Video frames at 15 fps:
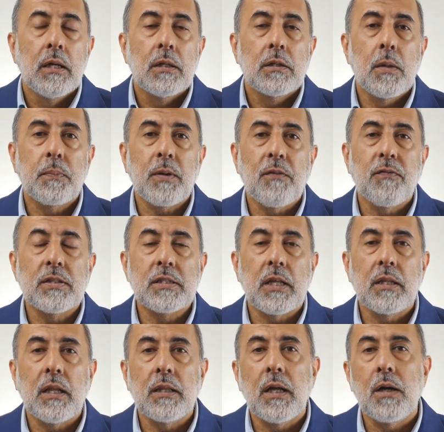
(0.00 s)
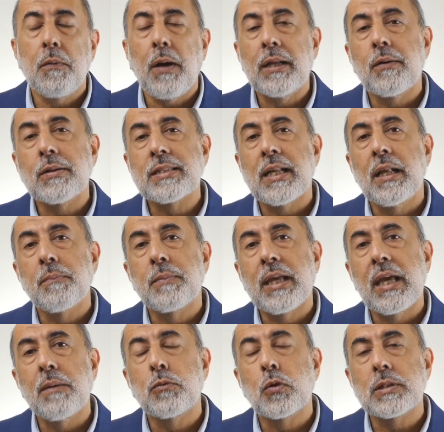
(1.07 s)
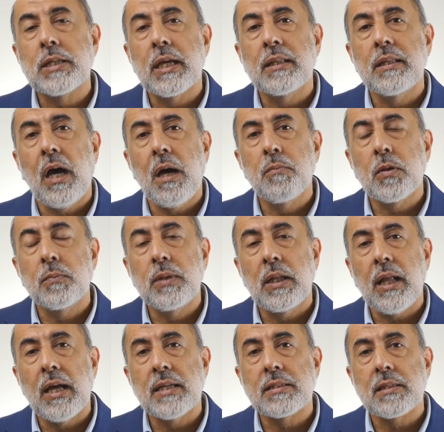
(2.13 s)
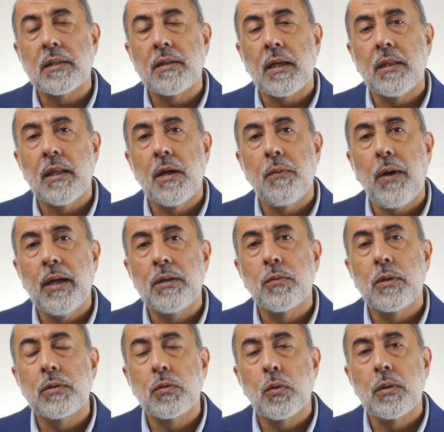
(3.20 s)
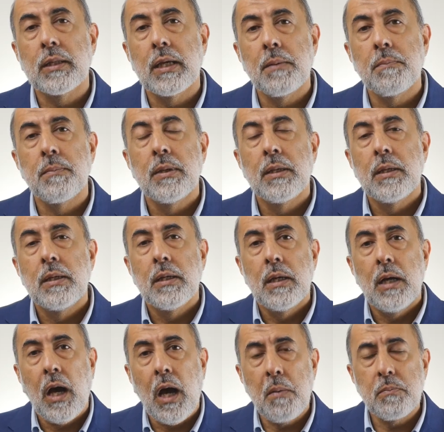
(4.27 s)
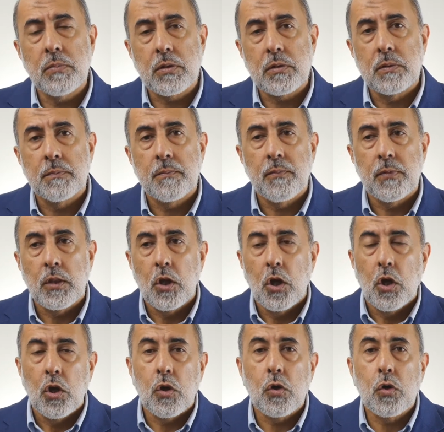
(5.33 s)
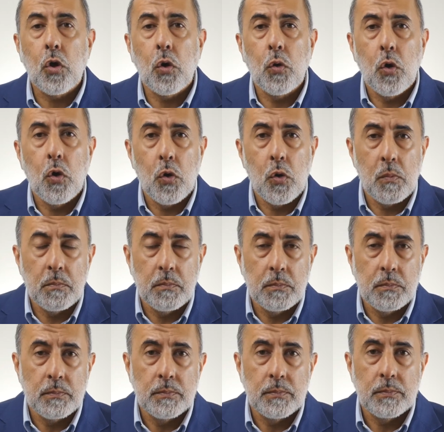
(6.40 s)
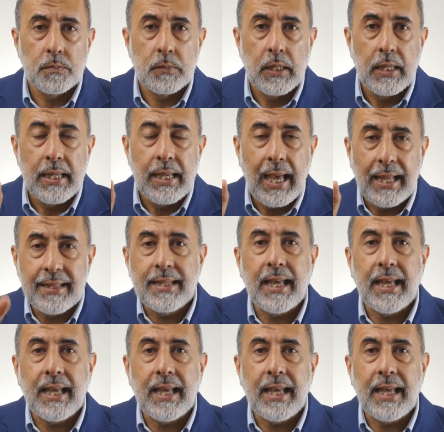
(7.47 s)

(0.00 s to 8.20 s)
the Prophet sallallahu alaihi wasallam came to Sayyidina Amr ibn al-As radiallahu anhu and told him, Amr, go home and